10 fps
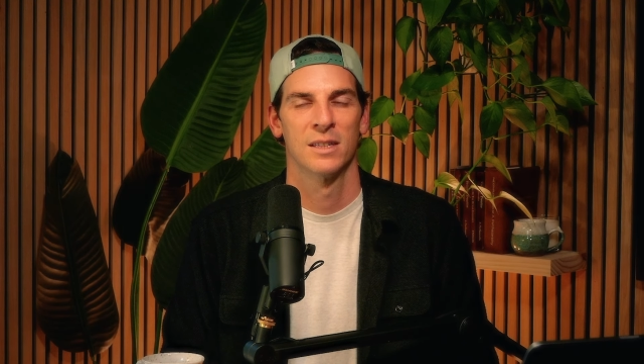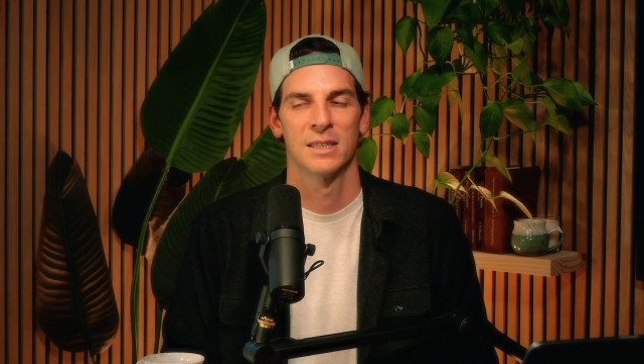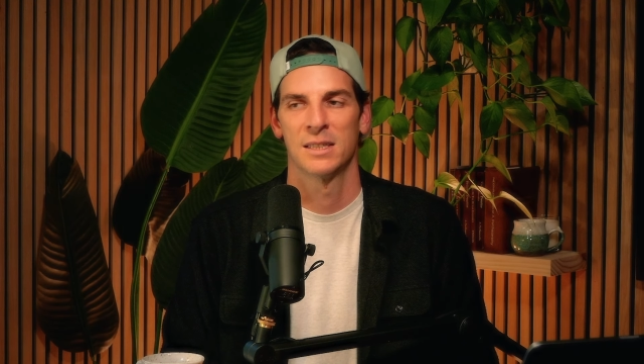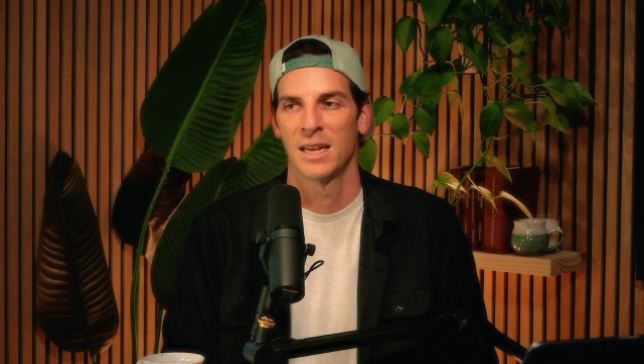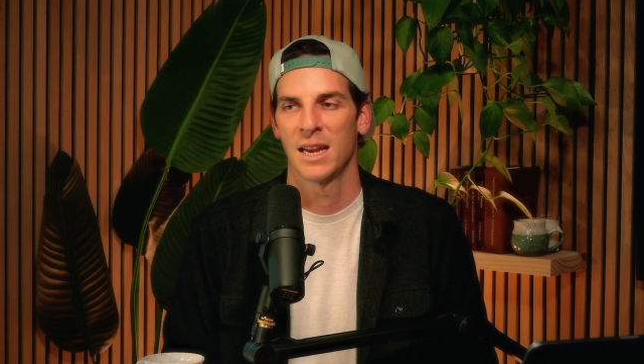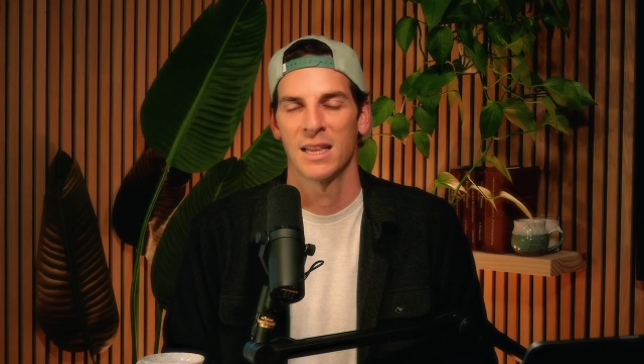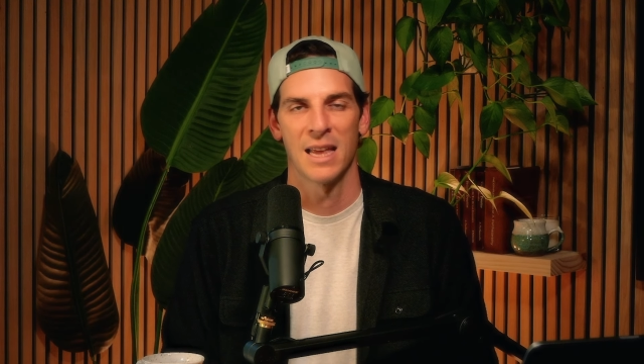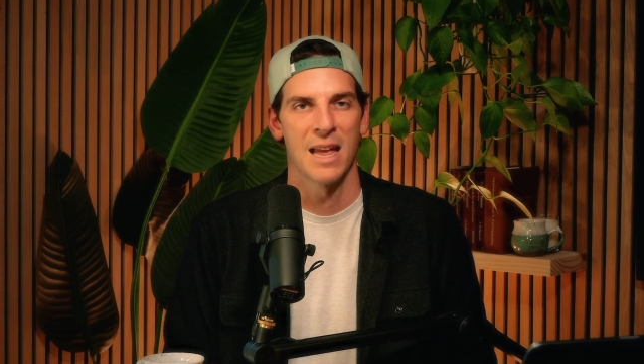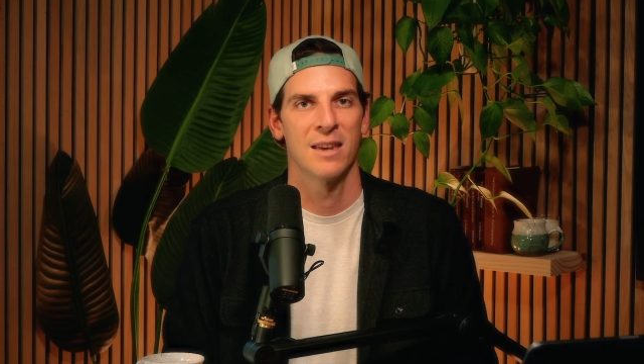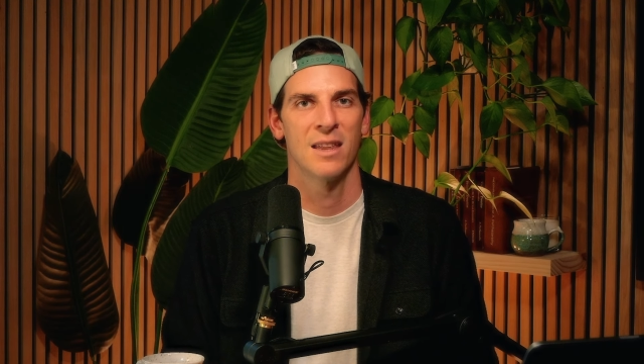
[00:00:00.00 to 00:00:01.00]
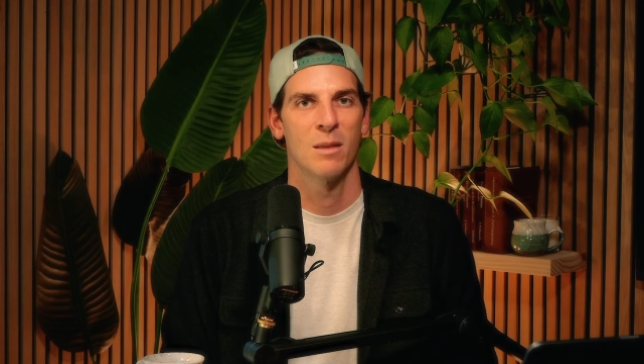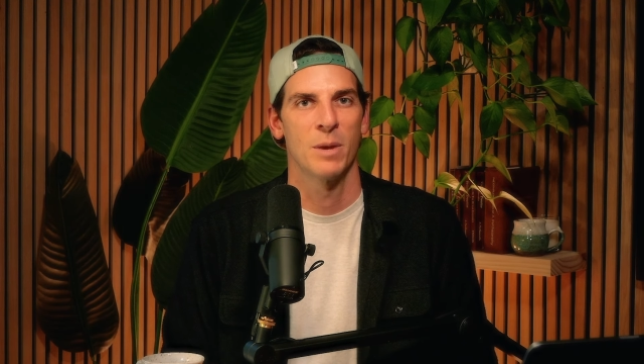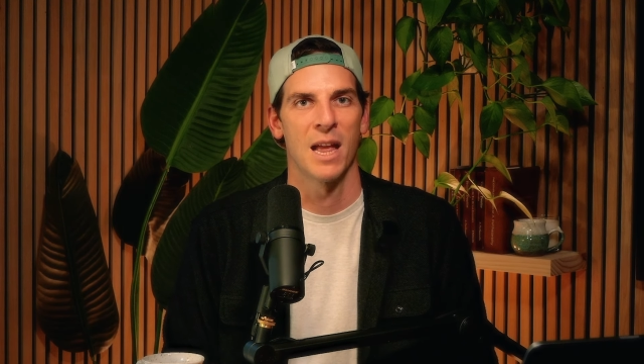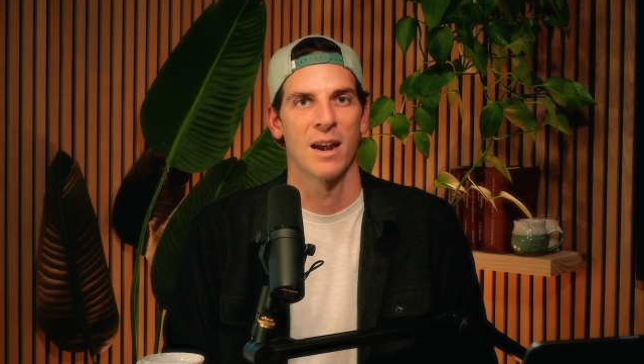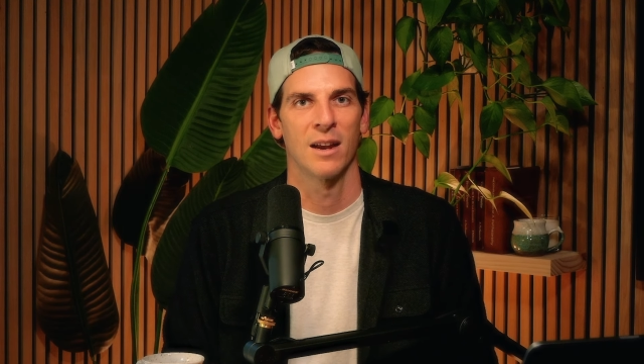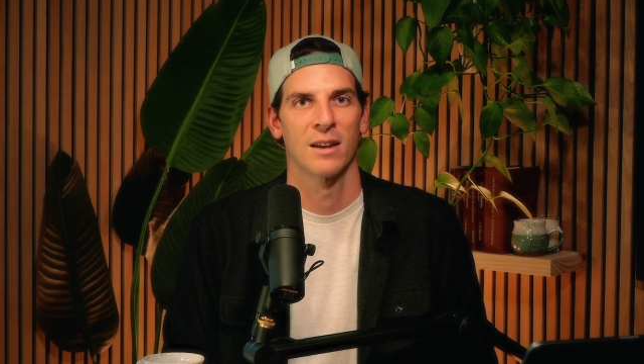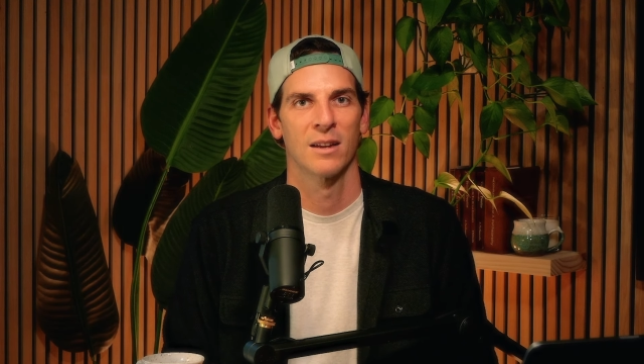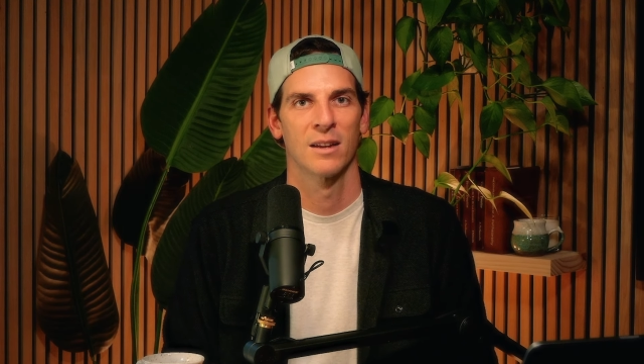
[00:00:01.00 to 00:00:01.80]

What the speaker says: seeing the end in the beginning,